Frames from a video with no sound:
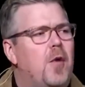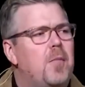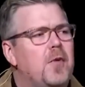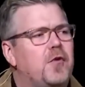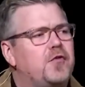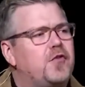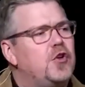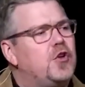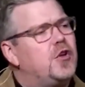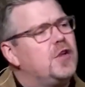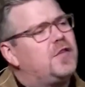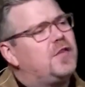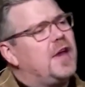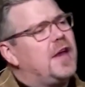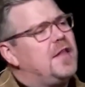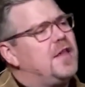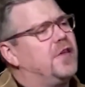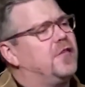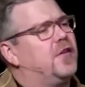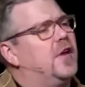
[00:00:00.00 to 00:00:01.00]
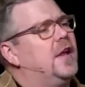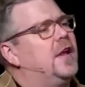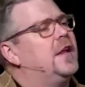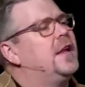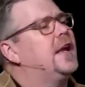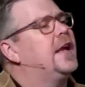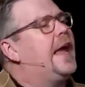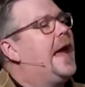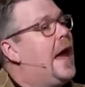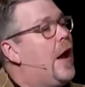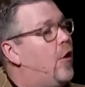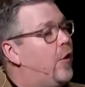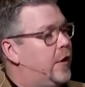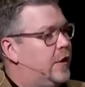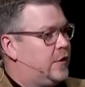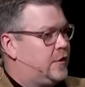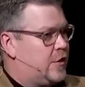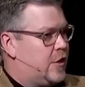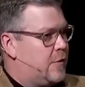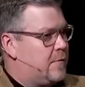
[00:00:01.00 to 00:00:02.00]
almost you could say this, an
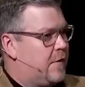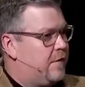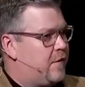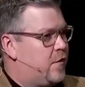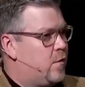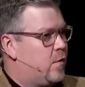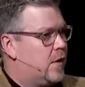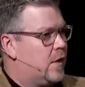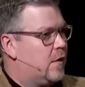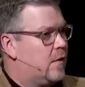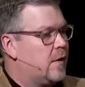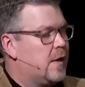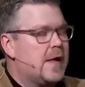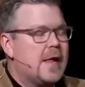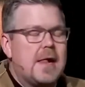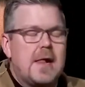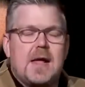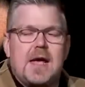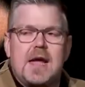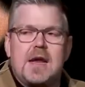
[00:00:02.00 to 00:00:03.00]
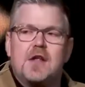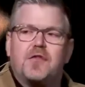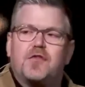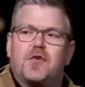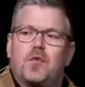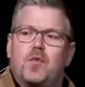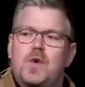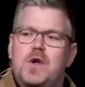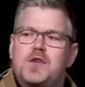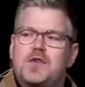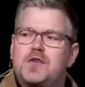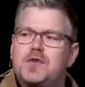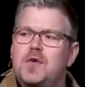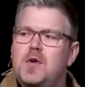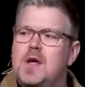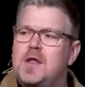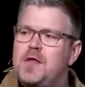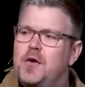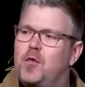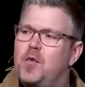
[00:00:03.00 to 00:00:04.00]
accounting term, if you will. And it's
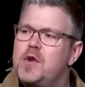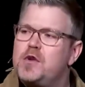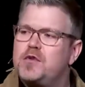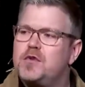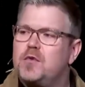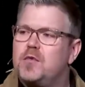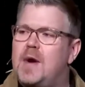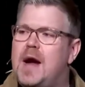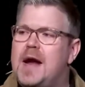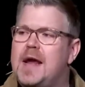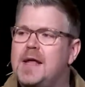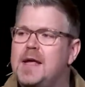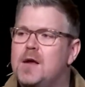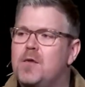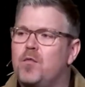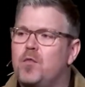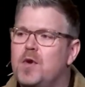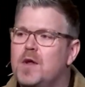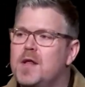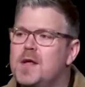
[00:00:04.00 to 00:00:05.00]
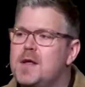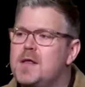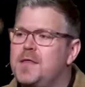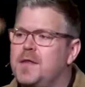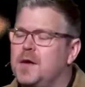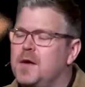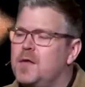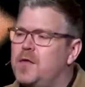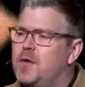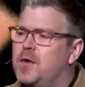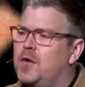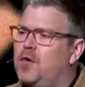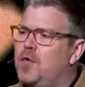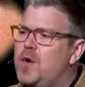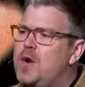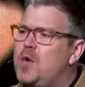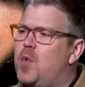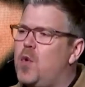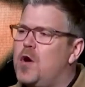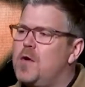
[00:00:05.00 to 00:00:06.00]
original, in the original writing, it really, the
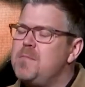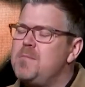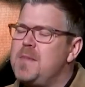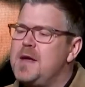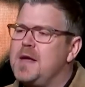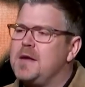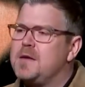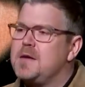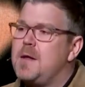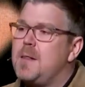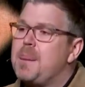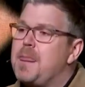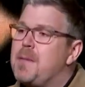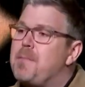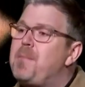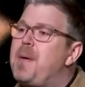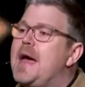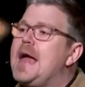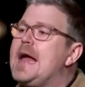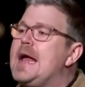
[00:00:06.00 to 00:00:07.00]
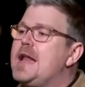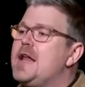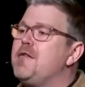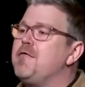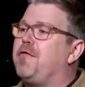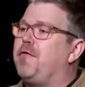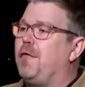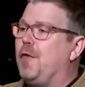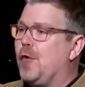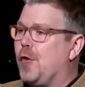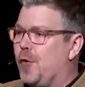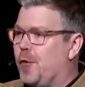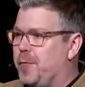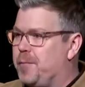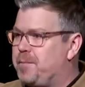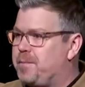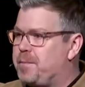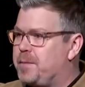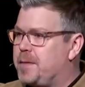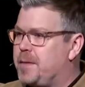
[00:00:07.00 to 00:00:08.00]
Greek word meant paid in full.
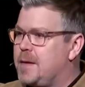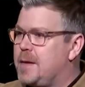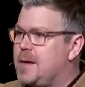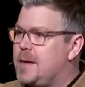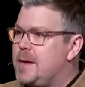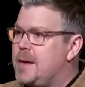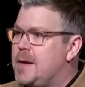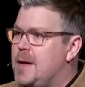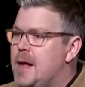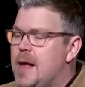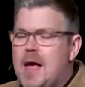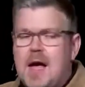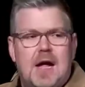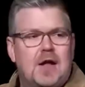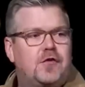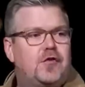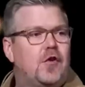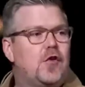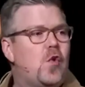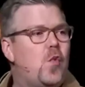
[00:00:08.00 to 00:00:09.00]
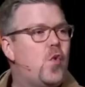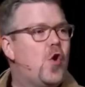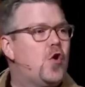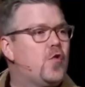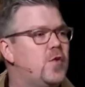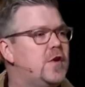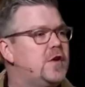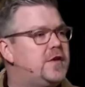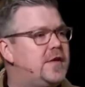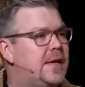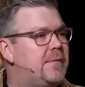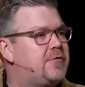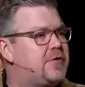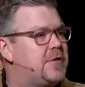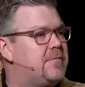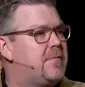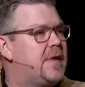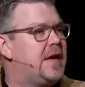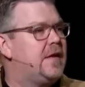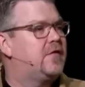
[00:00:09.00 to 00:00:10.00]
And so the word
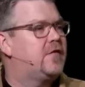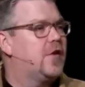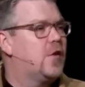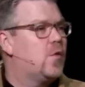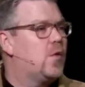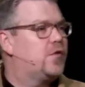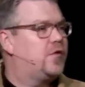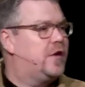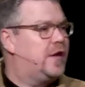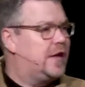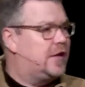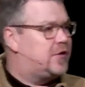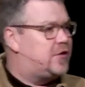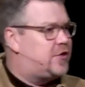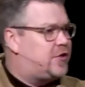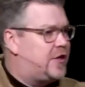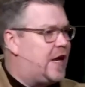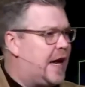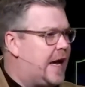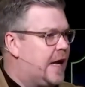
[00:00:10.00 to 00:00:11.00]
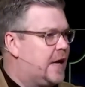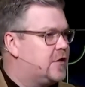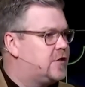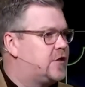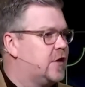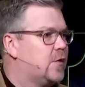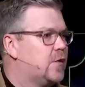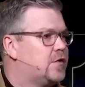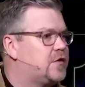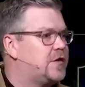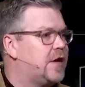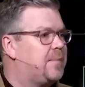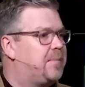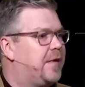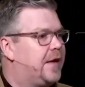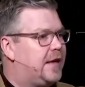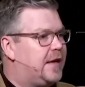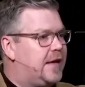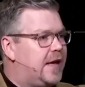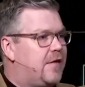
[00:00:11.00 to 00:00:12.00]
redemption means there was an exchange. There was
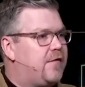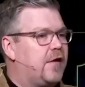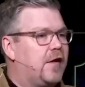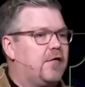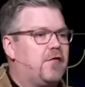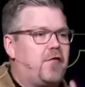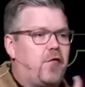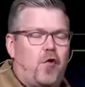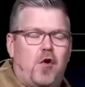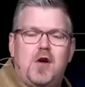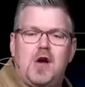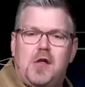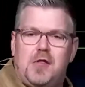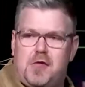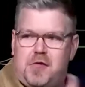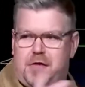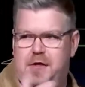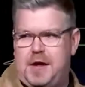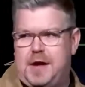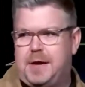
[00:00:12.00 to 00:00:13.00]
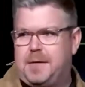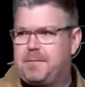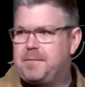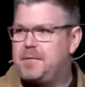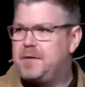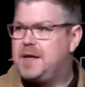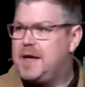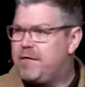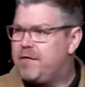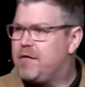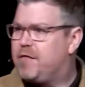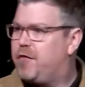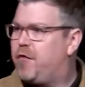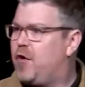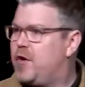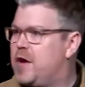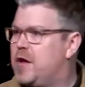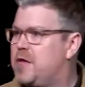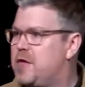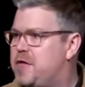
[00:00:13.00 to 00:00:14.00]
something given for another thing.
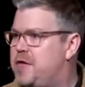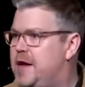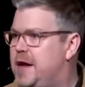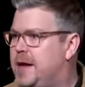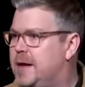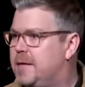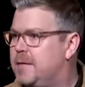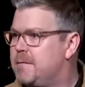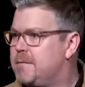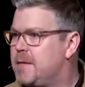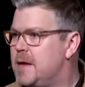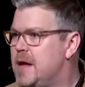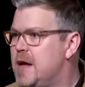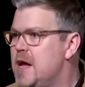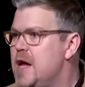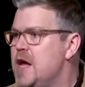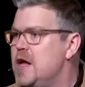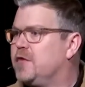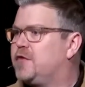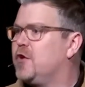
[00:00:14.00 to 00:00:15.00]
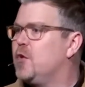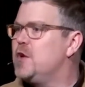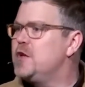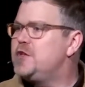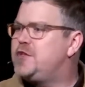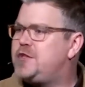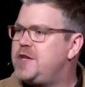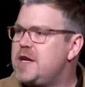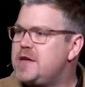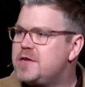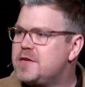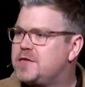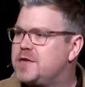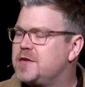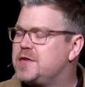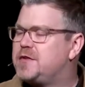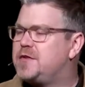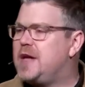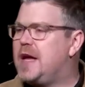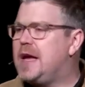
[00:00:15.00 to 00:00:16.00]
And so what Jesus
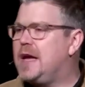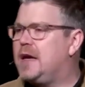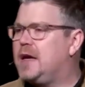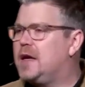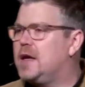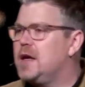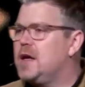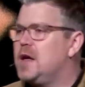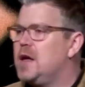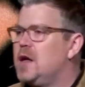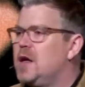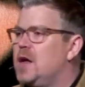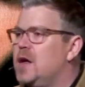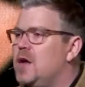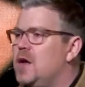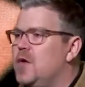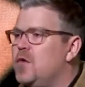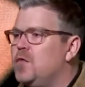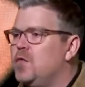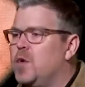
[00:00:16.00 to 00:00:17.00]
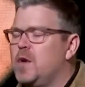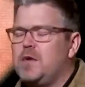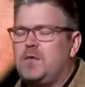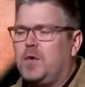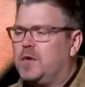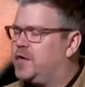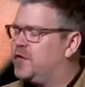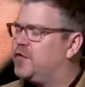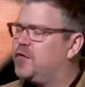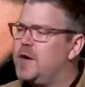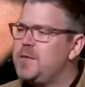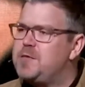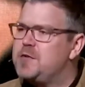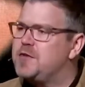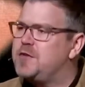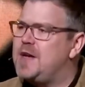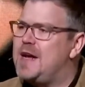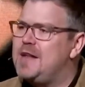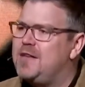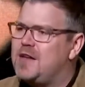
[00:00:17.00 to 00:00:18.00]
is saying, what the scripture
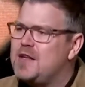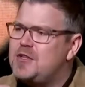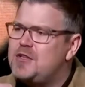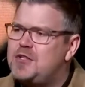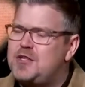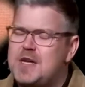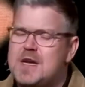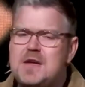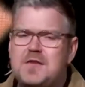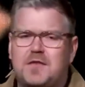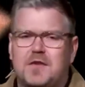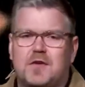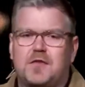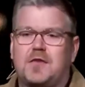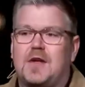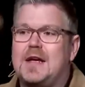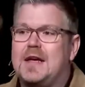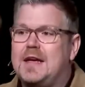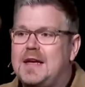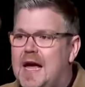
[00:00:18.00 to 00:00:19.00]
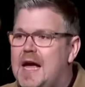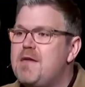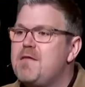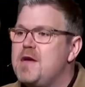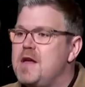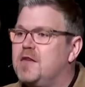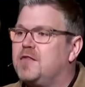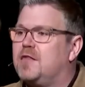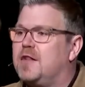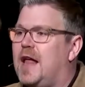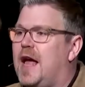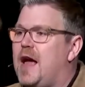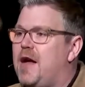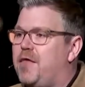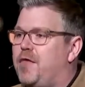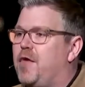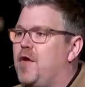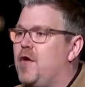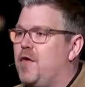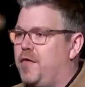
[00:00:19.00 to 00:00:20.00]
is saying is that Jesus gave his
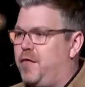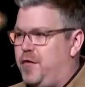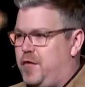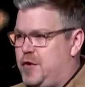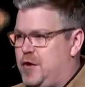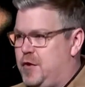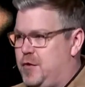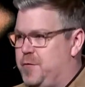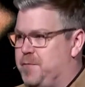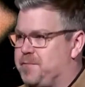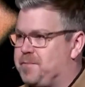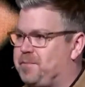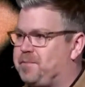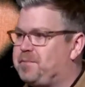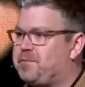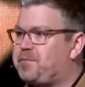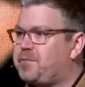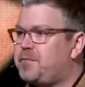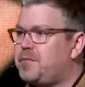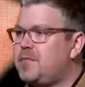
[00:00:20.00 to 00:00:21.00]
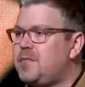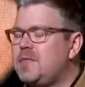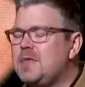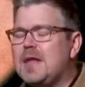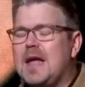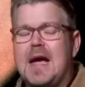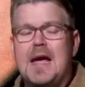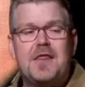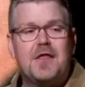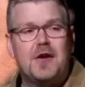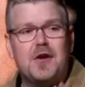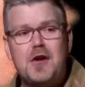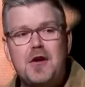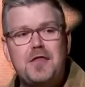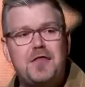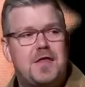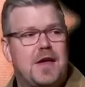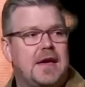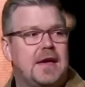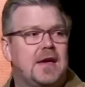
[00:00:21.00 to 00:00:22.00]
life for you. And the
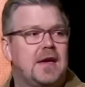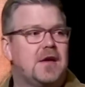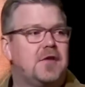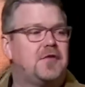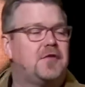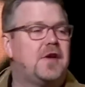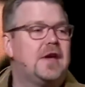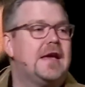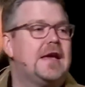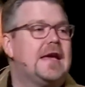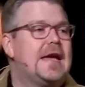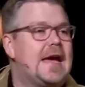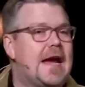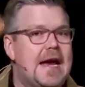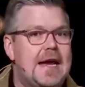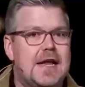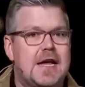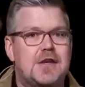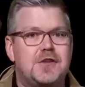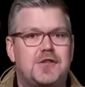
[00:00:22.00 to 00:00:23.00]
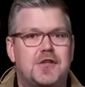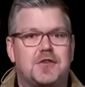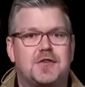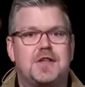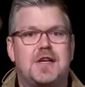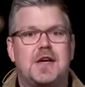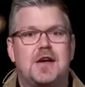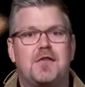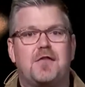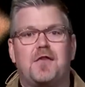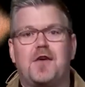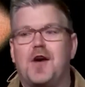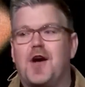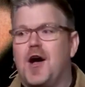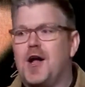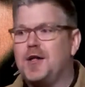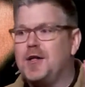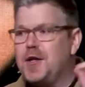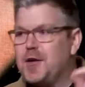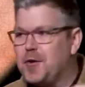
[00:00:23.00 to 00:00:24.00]
good thing is, he didn't just give
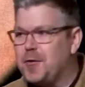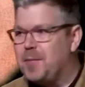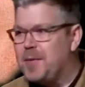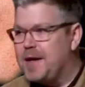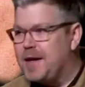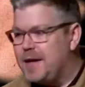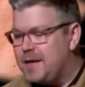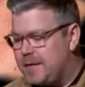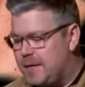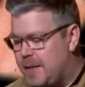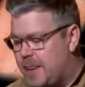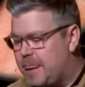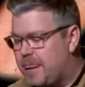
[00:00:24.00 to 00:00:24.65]
a little bit.